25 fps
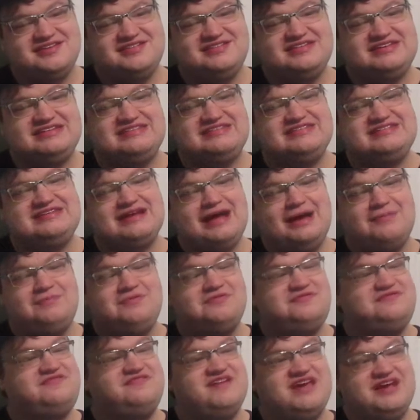to stop
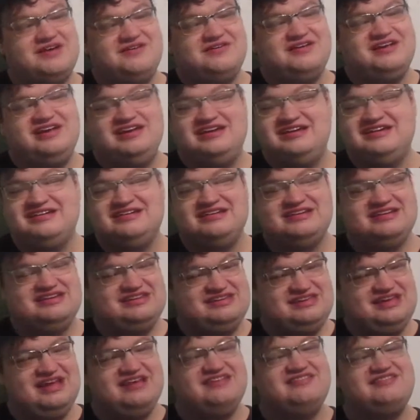a fairy.
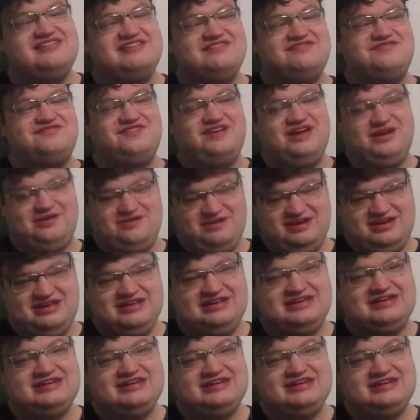Yes, a fairy.